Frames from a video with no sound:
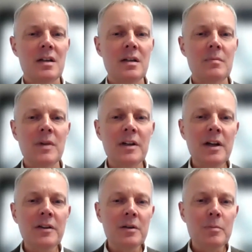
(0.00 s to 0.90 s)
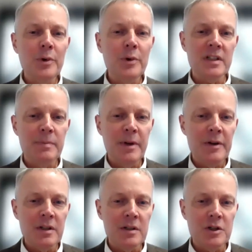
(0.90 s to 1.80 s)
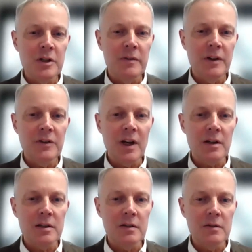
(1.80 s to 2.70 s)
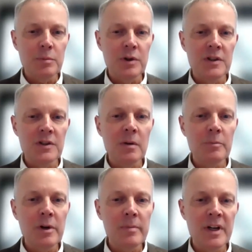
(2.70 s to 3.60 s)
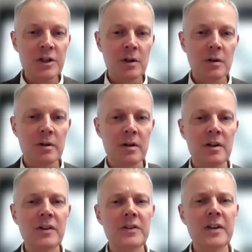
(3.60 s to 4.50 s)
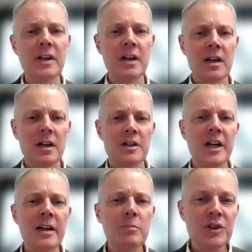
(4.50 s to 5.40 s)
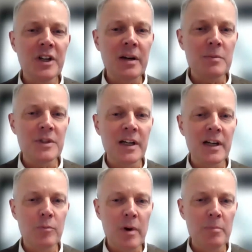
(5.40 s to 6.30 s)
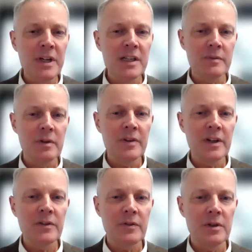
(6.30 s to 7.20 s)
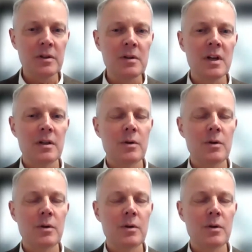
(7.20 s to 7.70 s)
another more experienced chief executive put his arm around my shoulder and he said, James, I have one piece of advice for you.